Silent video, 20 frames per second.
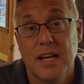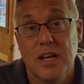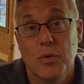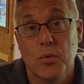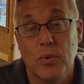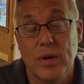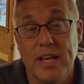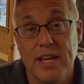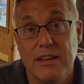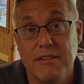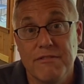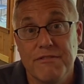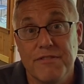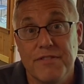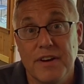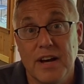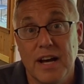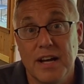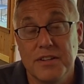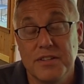We've
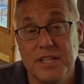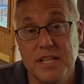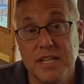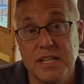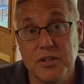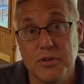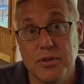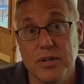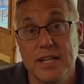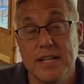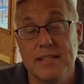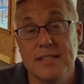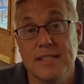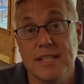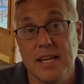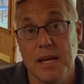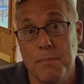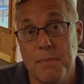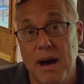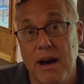decreased
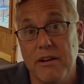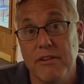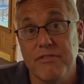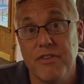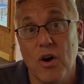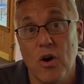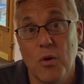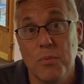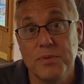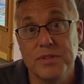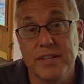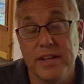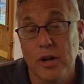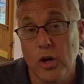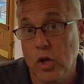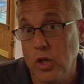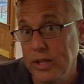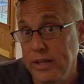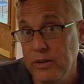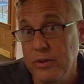the amount of homes that
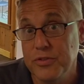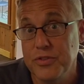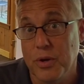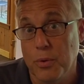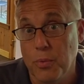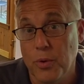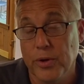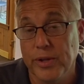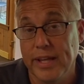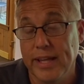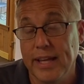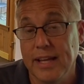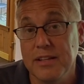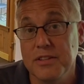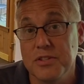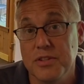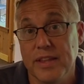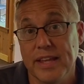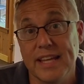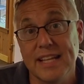our cleaners are working in
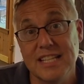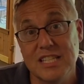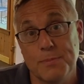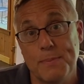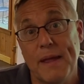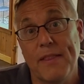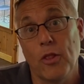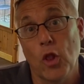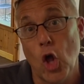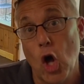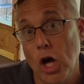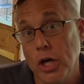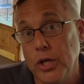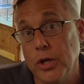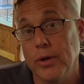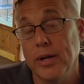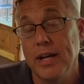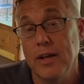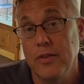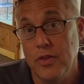so they can spend
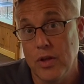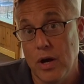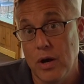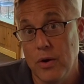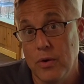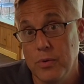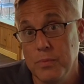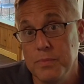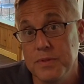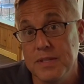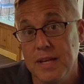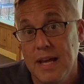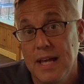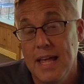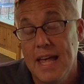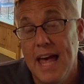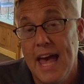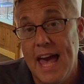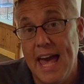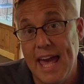longer in the homes.
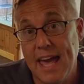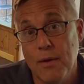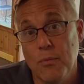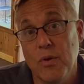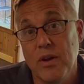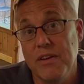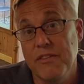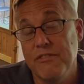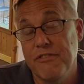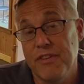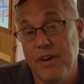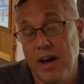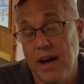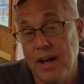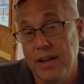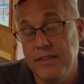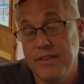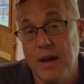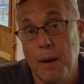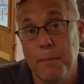And we've
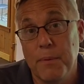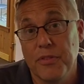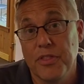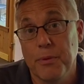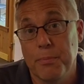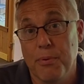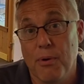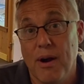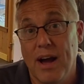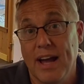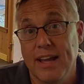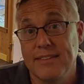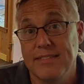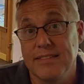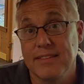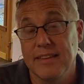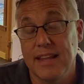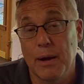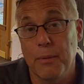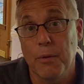doubled the
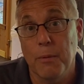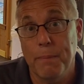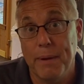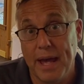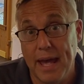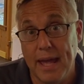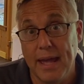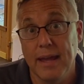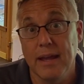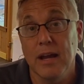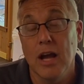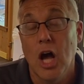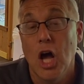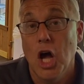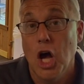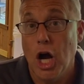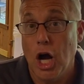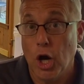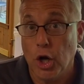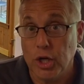price that we're paying
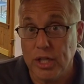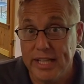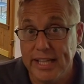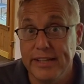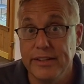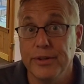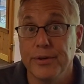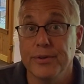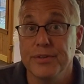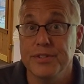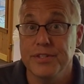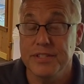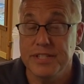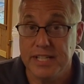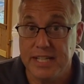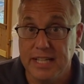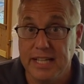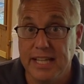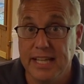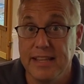our cleaners
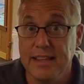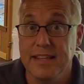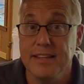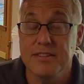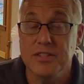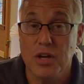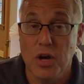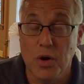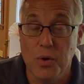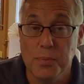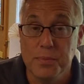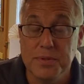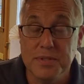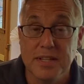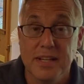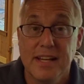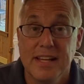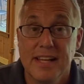to clean these homes.